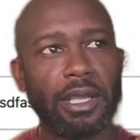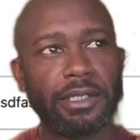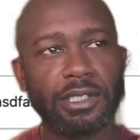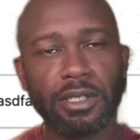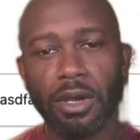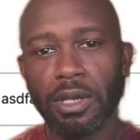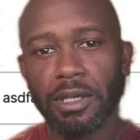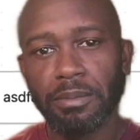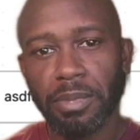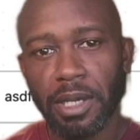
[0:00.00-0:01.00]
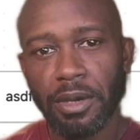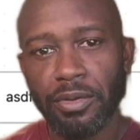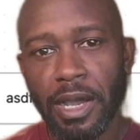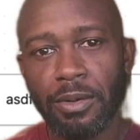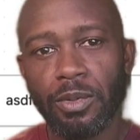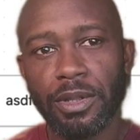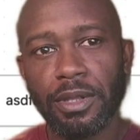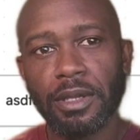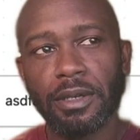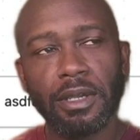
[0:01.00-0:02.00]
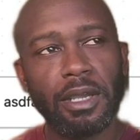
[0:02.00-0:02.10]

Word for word: install it, play around with it.